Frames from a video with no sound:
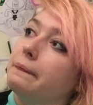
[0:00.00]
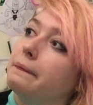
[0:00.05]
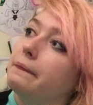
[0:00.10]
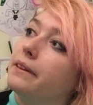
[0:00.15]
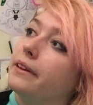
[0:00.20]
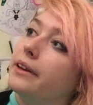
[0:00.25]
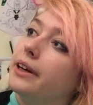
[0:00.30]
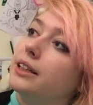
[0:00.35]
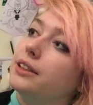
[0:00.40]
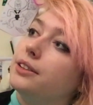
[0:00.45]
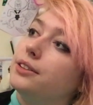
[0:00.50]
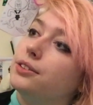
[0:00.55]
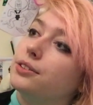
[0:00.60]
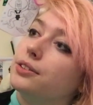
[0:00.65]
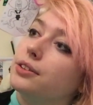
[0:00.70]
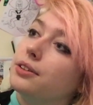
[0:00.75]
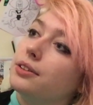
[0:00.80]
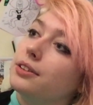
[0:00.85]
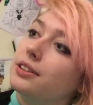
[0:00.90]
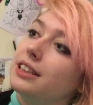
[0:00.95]
I
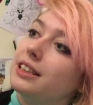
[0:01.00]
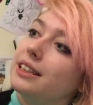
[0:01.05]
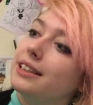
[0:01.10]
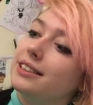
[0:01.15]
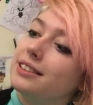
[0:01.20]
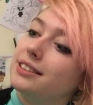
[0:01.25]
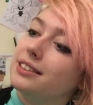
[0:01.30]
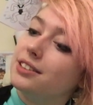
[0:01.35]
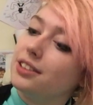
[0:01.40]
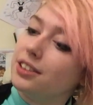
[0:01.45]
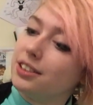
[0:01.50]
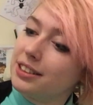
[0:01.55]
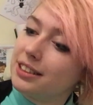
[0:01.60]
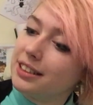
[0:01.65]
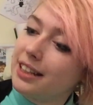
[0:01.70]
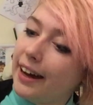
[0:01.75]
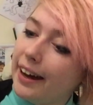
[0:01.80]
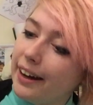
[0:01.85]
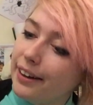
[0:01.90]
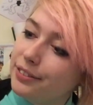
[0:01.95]
drew this just
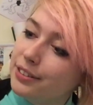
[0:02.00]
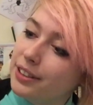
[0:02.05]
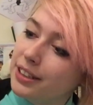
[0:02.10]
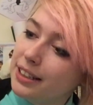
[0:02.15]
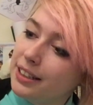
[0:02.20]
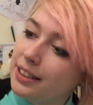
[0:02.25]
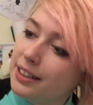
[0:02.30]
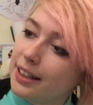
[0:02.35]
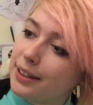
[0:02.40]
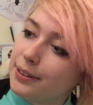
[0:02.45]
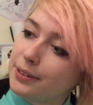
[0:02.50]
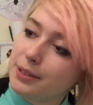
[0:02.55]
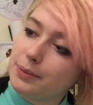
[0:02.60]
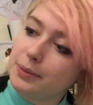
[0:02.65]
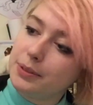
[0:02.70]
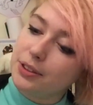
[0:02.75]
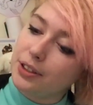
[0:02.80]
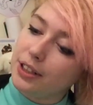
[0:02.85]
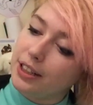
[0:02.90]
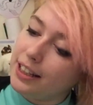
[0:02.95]
after the announcement
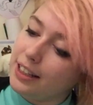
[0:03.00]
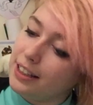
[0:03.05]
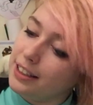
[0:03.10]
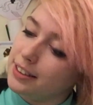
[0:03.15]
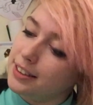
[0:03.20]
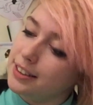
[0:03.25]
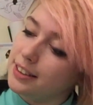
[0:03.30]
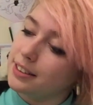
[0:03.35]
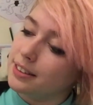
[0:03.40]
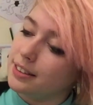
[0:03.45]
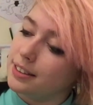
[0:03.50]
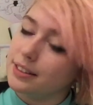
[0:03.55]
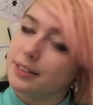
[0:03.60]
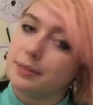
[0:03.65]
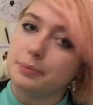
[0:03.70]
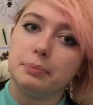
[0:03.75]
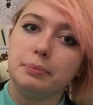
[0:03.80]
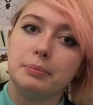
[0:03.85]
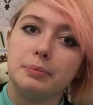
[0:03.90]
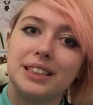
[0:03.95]
trailer. I think she's got
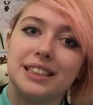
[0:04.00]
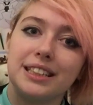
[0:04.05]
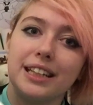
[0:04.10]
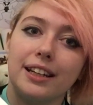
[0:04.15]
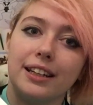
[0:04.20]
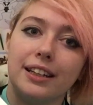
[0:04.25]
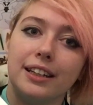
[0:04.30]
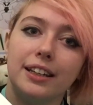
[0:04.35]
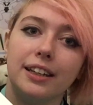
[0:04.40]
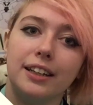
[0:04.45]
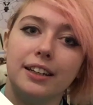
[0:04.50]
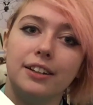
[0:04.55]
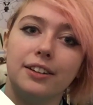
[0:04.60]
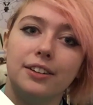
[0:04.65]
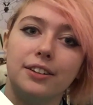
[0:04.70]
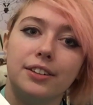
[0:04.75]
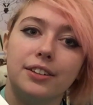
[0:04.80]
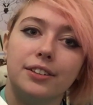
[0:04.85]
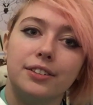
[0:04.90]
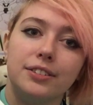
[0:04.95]
some metallic ink on
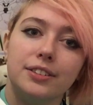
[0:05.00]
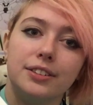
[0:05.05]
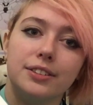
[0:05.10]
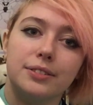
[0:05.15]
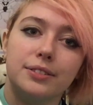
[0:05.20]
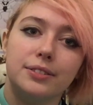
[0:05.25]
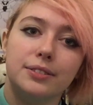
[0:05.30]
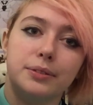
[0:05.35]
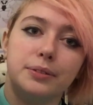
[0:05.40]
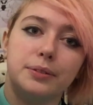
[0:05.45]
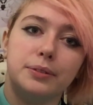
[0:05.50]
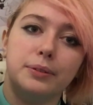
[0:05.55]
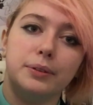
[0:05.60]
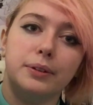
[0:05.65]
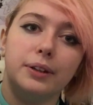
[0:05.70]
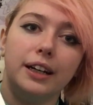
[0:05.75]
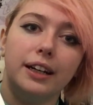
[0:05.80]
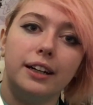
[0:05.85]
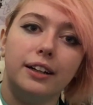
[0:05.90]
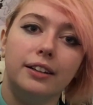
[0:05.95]
her as
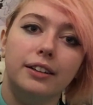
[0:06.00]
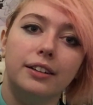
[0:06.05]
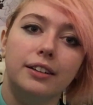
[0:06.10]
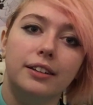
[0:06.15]
well.